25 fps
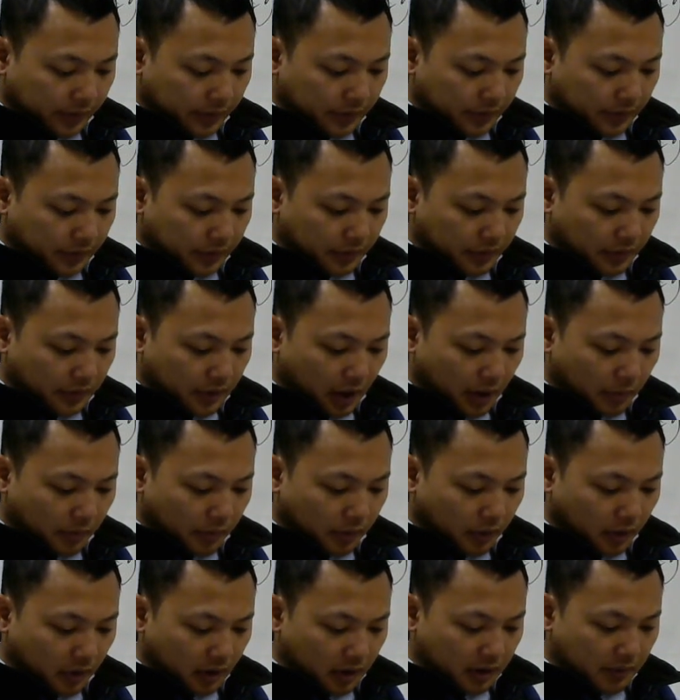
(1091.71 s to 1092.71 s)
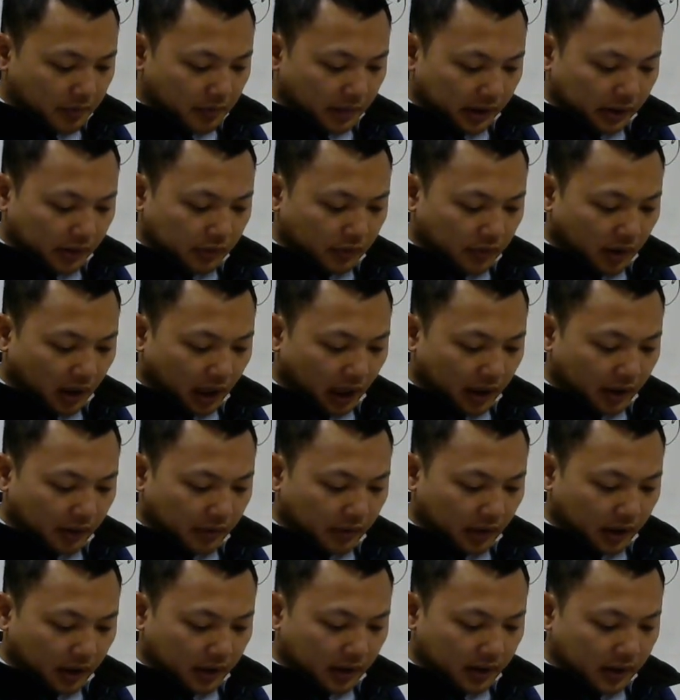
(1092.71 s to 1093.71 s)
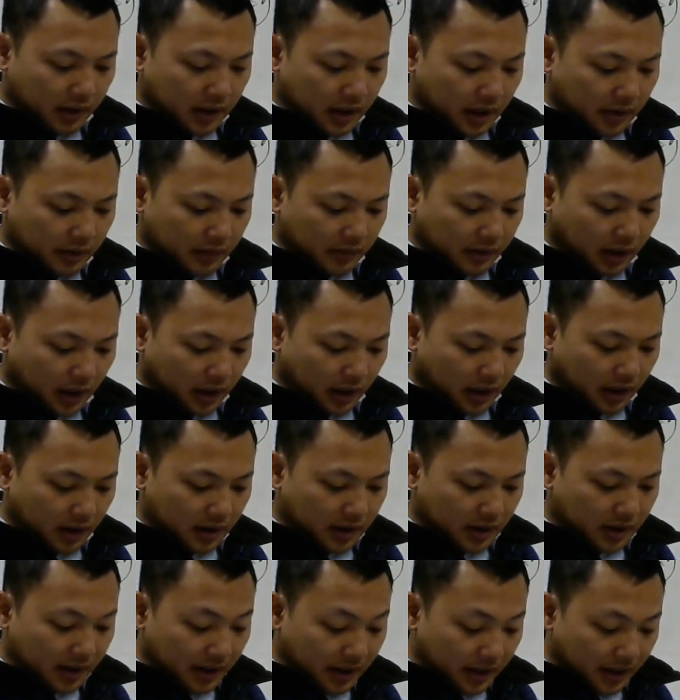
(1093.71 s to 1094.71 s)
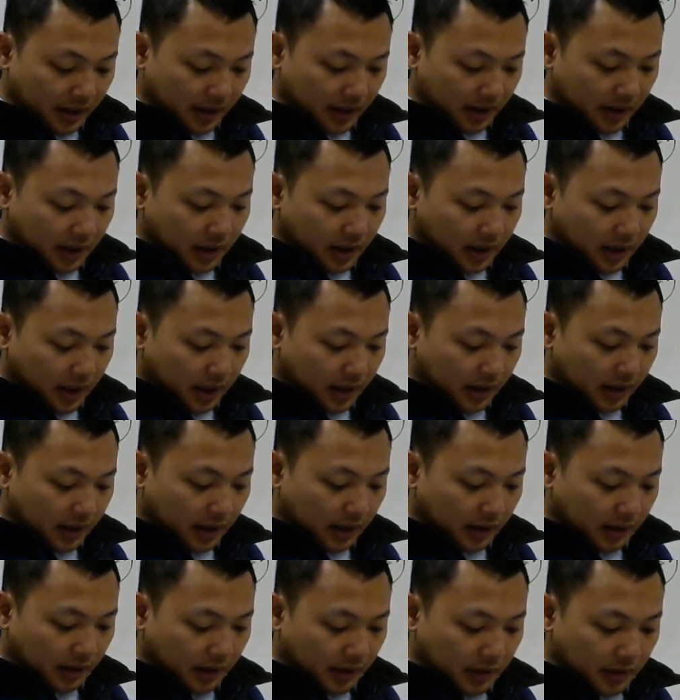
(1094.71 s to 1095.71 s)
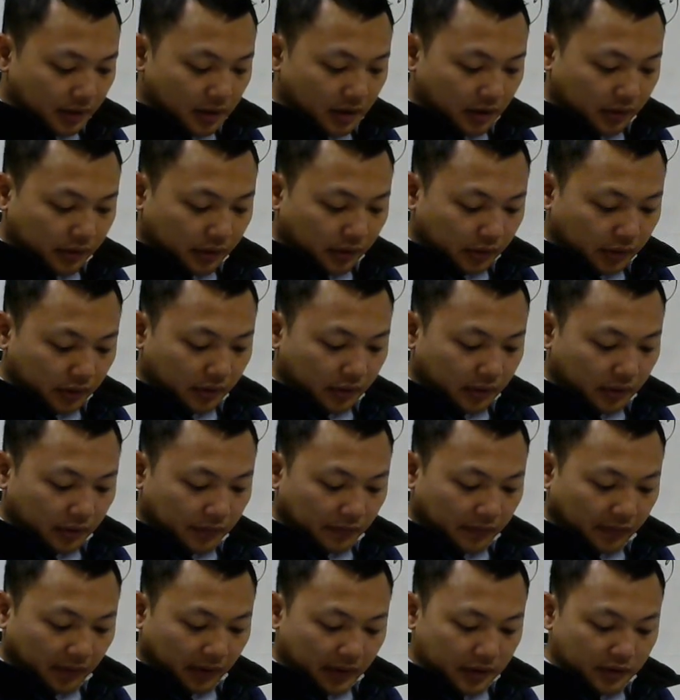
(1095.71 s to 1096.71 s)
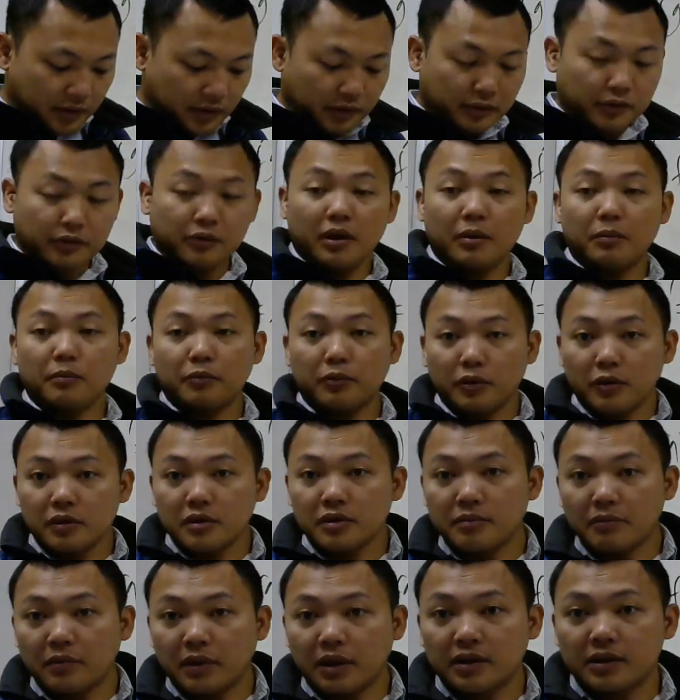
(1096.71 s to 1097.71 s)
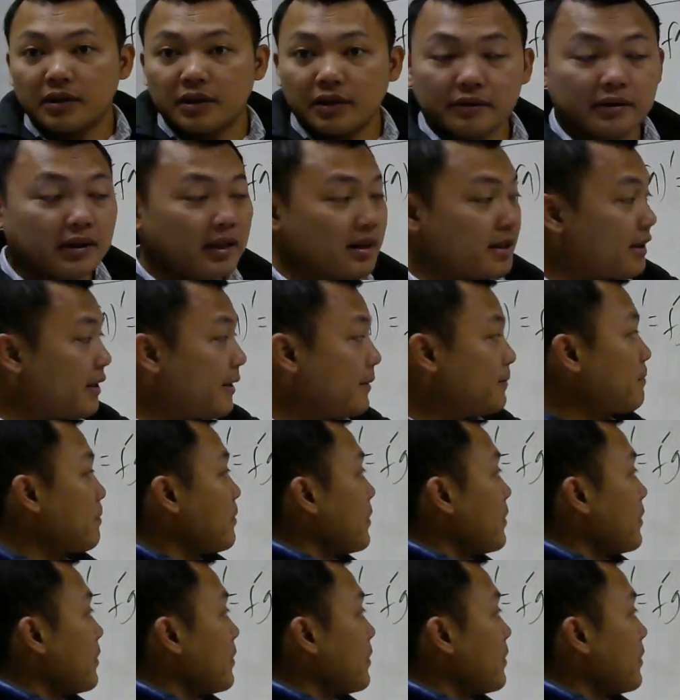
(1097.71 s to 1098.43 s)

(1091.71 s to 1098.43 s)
to approximate to calculate delta z, and then use the total differential to approximate delta z.